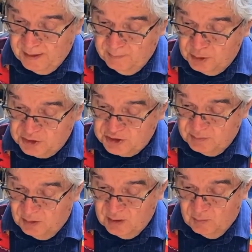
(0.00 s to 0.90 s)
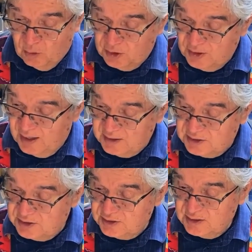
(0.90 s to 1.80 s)
put some more
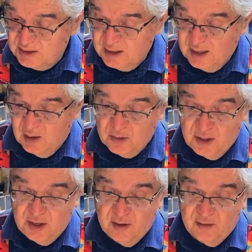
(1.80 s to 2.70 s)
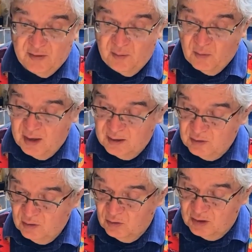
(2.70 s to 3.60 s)
dots out in here if I want,
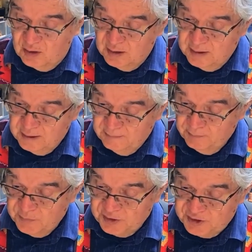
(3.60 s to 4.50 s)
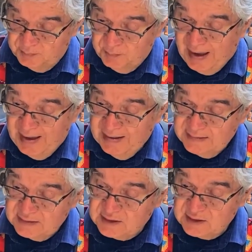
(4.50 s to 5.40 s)
or some
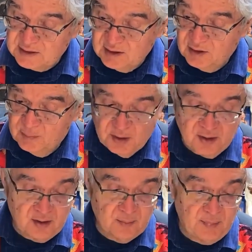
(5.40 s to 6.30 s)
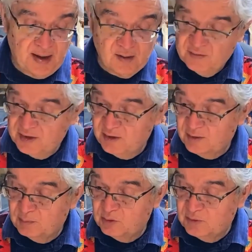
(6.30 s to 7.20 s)
bands. I'm going to put another band over here,
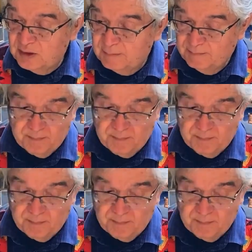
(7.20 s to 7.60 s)
a blue one.